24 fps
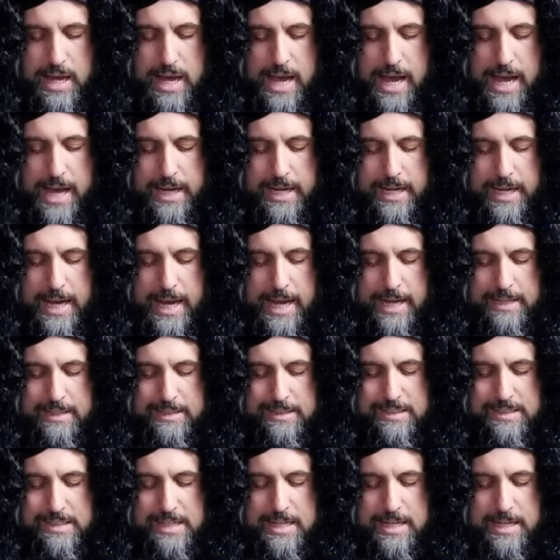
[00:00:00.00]
I kind of
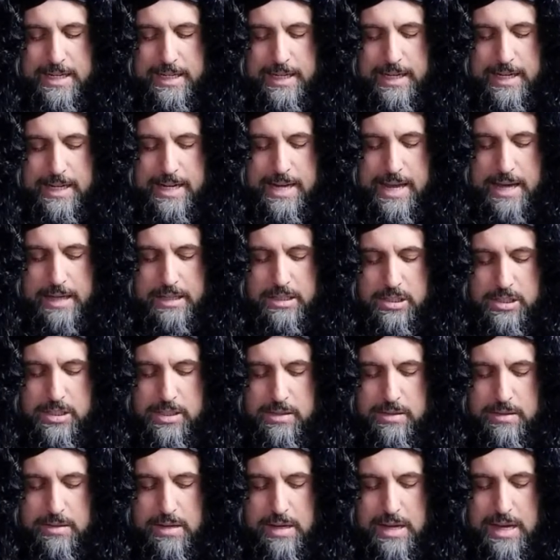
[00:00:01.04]
see the
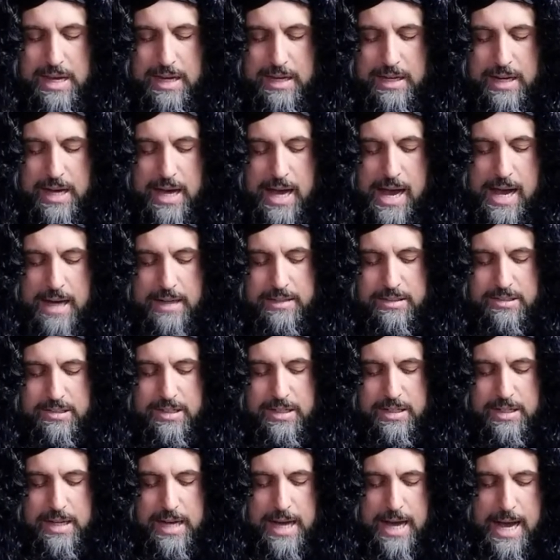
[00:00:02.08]
connection. Cox
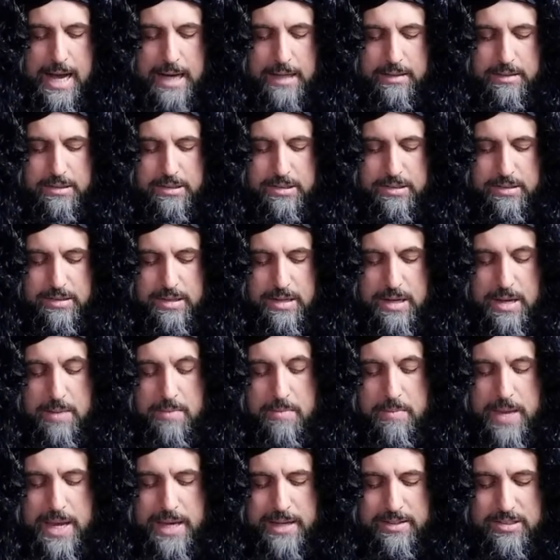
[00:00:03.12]
and Cox.
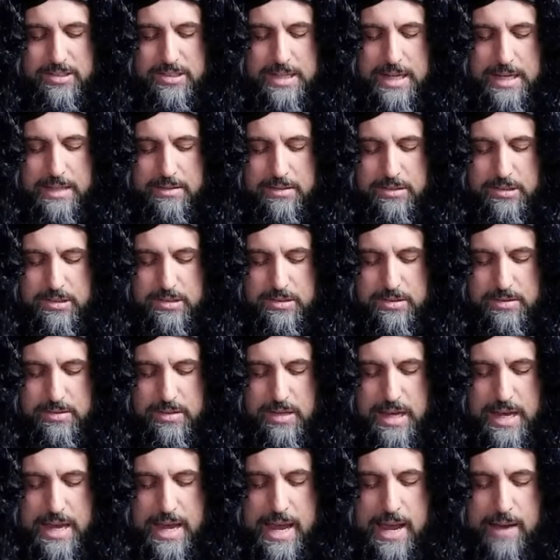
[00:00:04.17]
Makes sense.
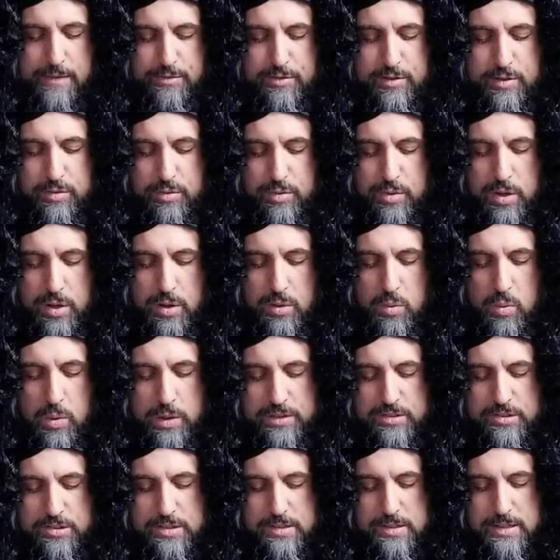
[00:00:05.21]
After all,
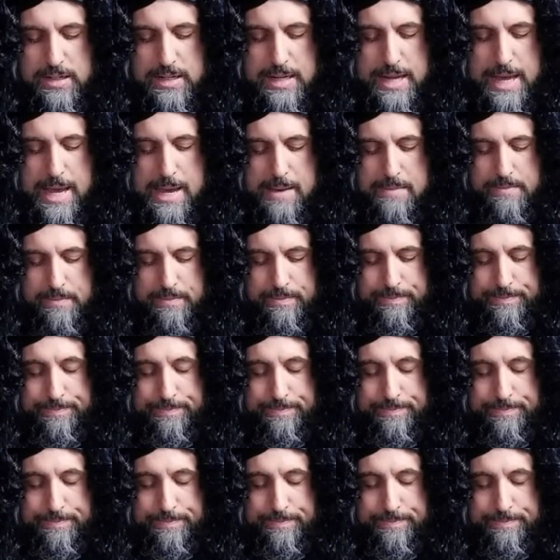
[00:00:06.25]
what's in a name?